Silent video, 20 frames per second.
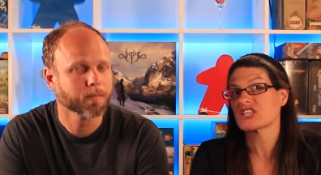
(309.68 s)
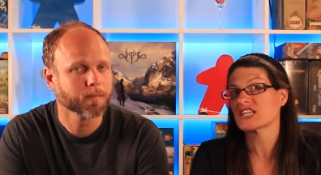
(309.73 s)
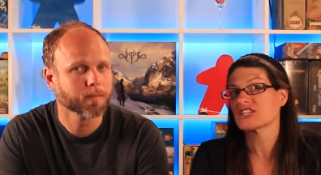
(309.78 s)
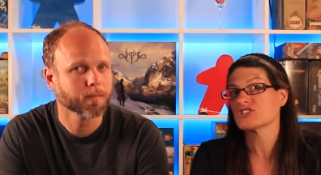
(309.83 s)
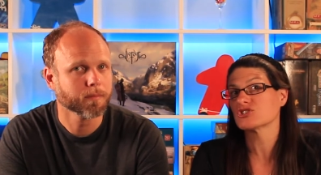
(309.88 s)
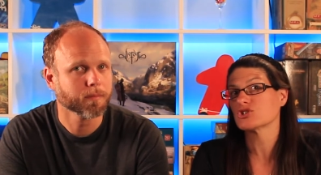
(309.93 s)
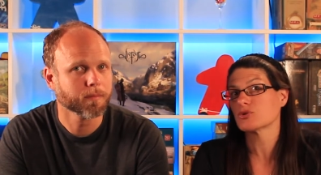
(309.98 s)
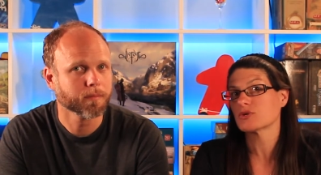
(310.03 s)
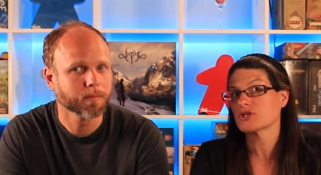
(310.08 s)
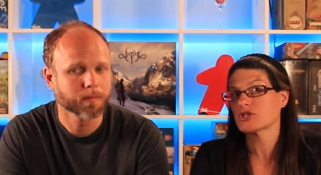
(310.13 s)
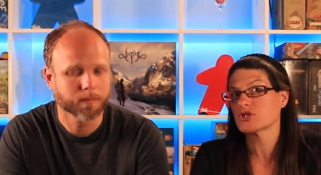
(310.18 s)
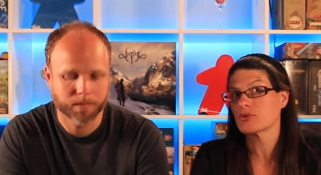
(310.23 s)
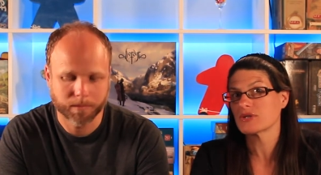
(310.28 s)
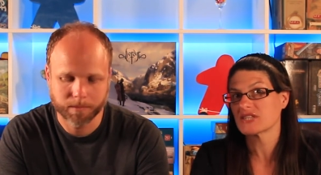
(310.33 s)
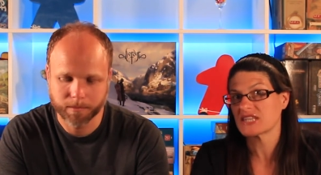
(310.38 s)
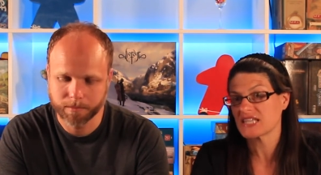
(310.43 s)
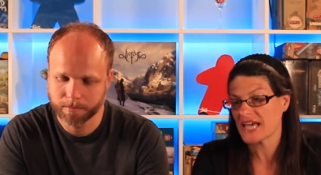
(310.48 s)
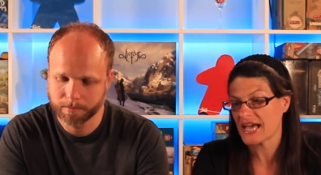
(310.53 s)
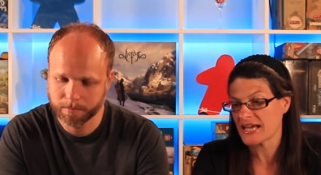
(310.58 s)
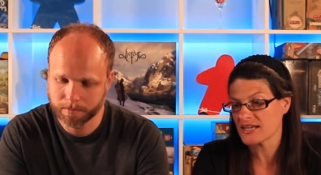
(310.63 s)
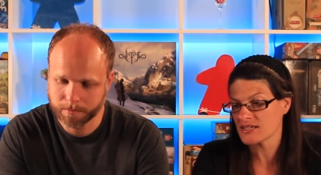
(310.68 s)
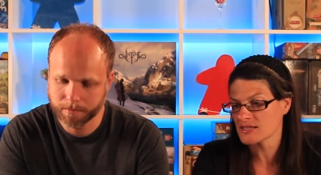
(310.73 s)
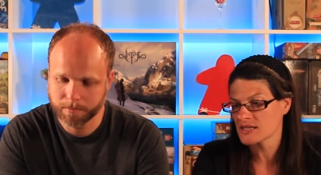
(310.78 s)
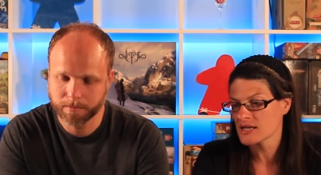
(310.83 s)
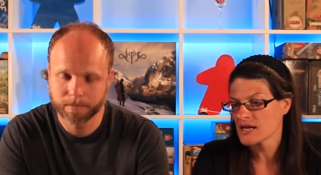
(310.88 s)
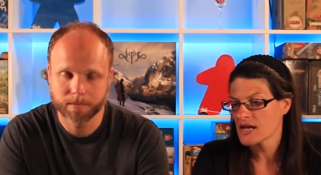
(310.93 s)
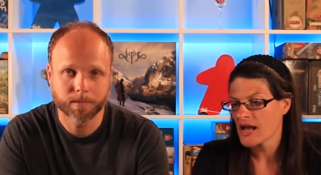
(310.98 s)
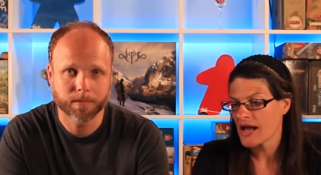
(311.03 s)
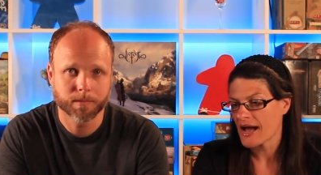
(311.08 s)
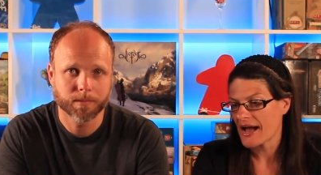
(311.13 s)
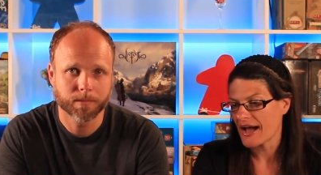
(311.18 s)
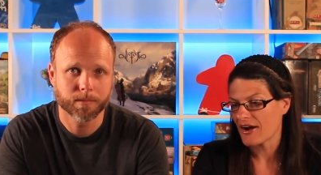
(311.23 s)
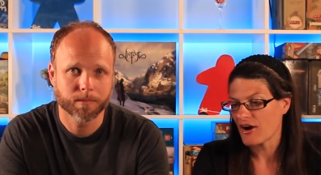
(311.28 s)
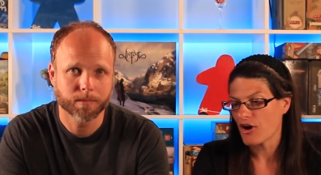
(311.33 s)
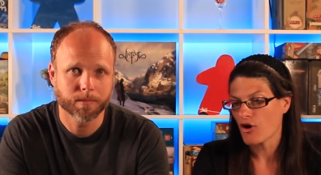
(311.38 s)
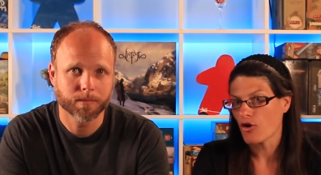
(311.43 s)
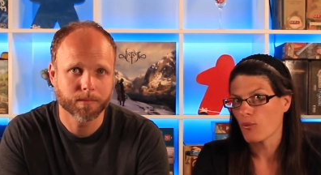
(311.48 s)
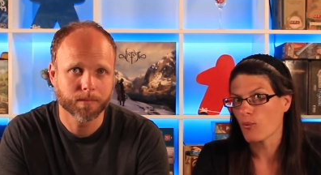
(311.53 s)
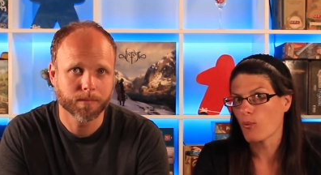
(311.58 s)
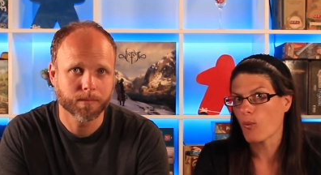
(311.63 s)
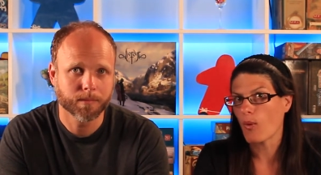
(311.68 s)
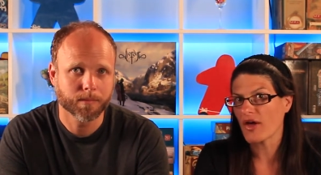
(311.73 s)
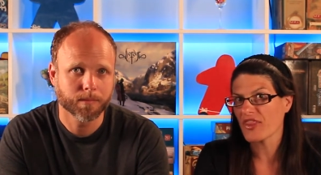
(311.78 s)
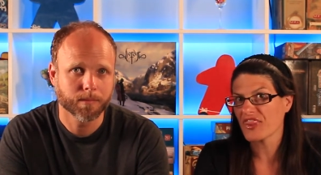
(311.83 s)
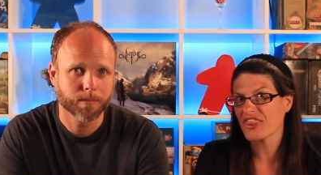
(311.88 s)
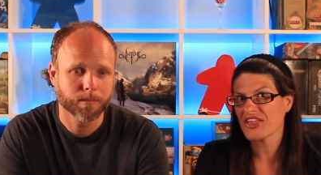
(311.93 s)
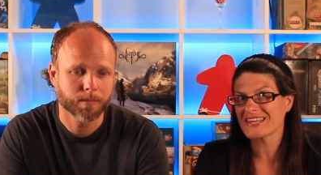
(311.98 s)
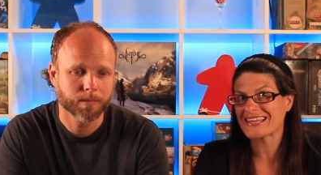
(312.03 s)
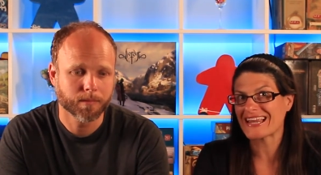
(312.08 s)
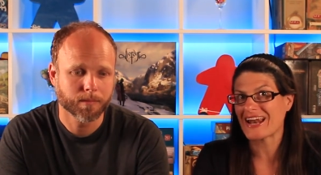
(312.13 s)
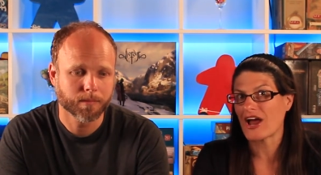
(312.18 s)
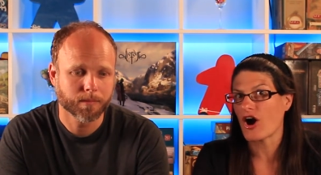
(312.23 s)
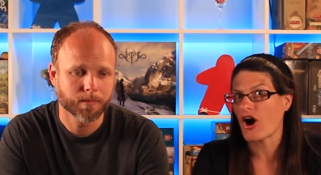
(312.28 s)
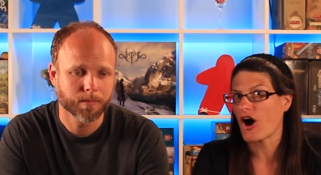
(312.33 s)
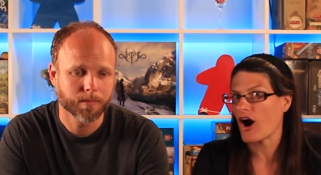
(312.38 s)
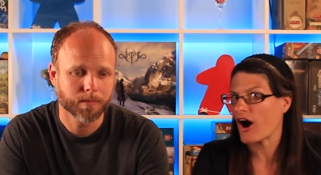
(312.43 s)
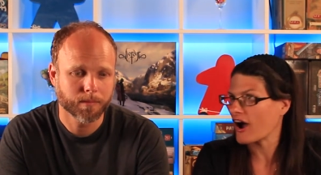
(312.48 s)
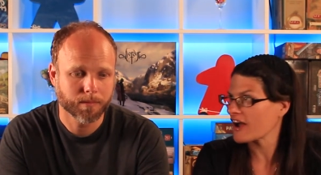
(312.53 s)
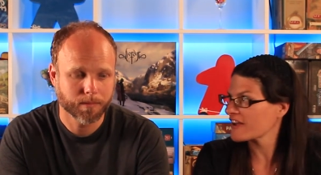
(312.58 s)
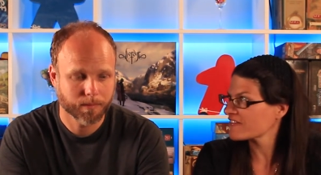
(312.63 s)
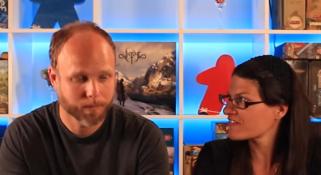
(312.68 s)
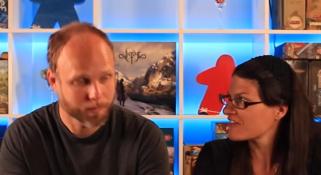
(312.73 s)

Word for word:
Speaker 1: things you can do at the end. One thing that I